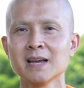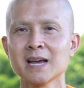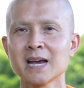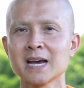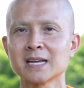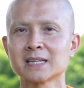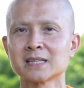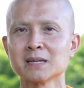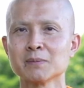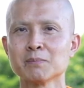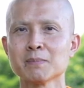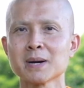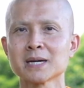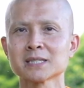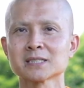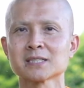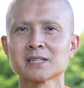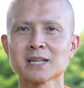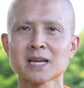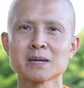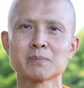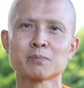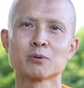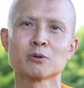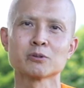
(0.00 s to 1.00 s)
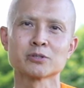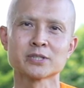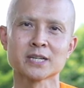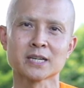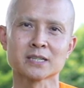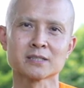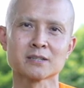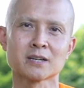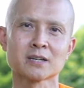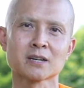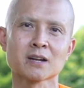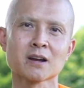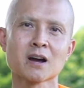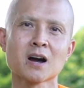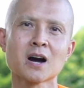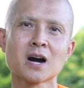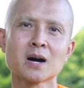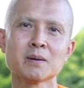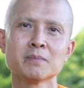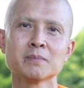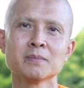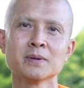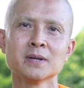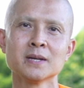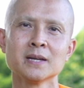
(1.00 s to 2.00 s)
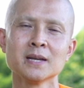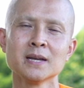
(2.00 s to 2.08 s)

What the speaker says: at themonkslifeproject.com